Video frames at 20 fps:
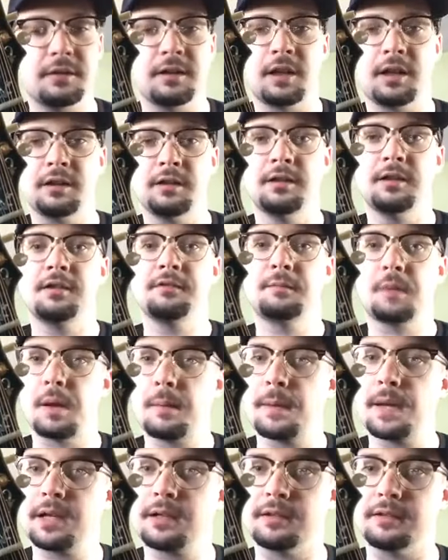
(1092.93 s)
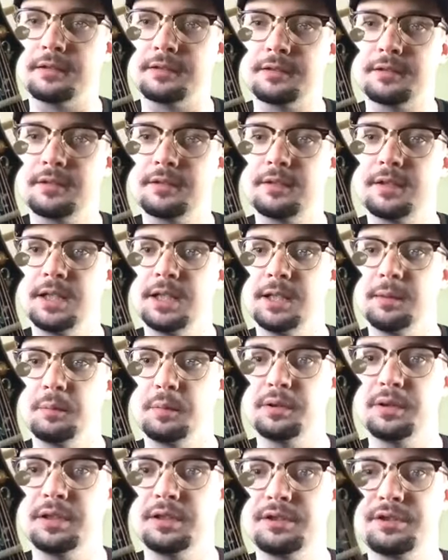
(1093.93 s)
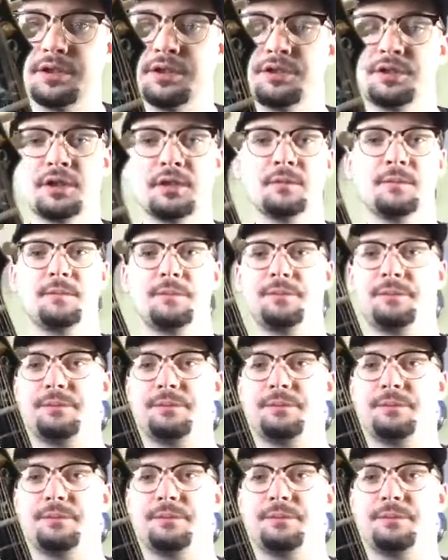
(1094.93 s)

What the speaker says: and I love my mandolins, but this is a